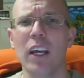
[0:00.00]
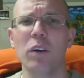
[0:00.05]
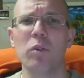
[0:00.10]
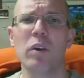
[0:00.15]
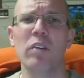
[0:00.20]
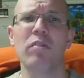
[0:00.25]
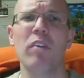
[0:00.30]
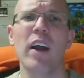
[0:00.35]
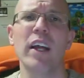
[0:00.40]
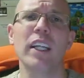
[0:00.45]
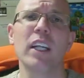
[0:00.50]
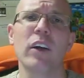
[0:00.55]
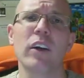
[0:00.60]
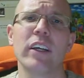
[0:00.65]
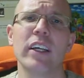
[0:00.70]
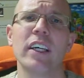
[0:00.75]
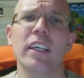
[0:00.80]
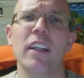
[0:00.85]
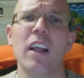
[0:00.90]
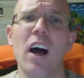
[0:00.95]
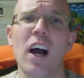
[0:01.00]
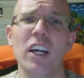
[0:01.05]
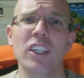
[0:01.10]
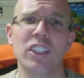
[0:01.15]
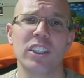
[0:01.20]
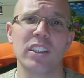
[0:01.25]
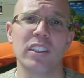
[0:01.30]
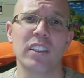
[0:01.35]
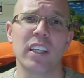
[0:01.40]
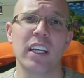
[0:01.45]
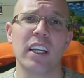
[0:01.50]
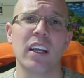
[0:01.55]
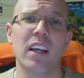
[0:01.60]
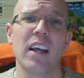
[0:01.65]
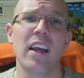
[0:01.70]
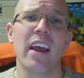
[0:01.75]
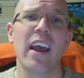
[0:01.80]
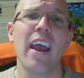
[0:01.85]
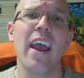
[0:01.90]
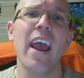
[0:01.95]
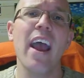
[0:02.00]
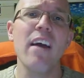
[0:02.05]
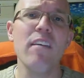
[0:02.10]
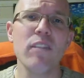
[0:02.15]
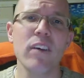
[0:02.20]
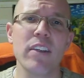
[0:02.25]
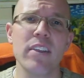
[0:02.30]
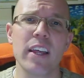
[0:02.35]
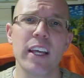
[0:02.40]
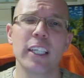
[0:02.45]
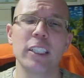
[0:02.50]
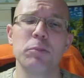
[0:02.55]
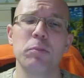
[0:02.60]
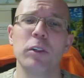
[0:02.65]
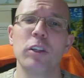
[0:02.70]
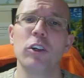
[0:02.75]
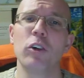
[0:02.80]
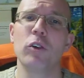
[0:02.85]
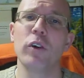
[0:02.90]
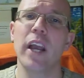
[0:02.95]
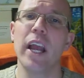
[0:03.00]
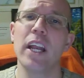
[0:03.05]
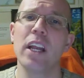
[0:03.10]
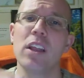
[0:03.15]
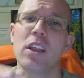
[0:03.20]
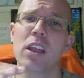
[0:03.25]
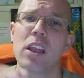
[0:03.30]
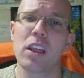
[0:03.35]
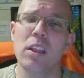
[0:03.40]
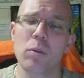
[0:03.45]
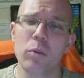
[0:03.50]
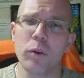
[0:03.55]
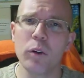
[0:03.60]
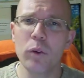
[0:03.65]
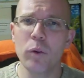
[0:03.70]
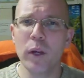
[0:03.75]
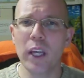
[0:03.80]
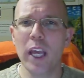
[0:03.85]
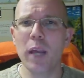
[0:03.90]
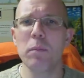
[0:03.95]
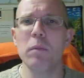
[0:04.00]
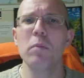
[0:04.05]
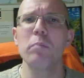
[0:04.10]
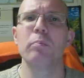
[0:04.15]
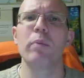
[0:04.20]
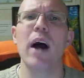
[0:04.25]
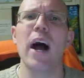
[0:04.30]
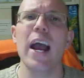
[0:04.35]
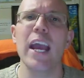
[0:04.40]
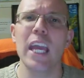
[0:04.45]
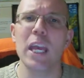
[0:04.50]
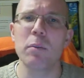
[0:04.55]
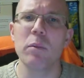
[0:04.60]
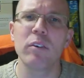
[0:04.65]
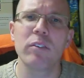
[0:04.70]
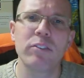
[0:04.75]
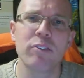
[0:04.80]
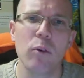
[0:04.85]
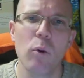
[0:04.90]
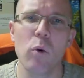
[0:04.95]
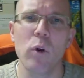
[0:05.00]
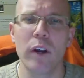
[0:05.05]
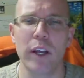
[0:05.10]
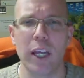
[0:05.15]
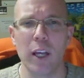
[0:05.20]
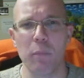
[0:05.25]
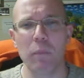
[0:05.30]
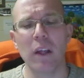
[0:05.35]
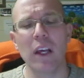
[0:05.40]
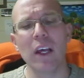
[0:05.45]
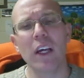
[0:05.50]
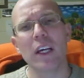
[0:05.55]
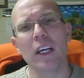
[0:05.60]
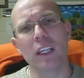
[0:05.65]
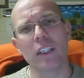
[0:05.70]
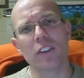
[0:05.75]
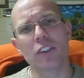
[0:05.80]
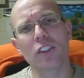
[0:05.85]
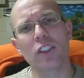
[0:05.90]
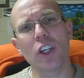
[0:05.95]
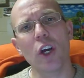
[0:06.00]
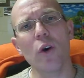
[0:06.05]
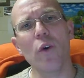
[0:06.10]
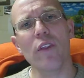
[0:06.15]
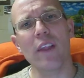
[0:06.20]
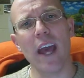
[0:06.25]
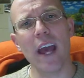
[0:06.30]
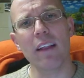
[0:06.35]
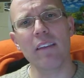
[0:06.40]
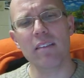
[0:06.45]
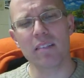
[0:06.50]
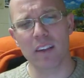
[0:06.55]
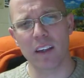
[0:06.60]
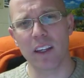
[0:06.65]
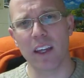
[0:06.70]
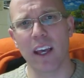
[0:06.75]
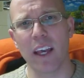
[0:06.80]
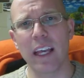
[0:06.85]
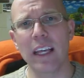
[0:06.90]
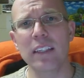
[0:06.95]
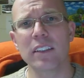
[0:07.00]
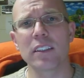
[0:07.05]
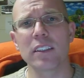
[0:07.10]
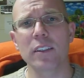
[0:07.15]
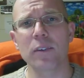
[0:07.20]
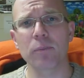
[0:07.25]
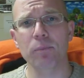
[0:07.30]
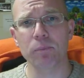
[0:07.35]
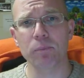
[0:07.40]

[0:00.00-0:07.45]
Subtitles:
We find out in Colossians that everything has been created through Him and by Him and for Him. And so that's the case.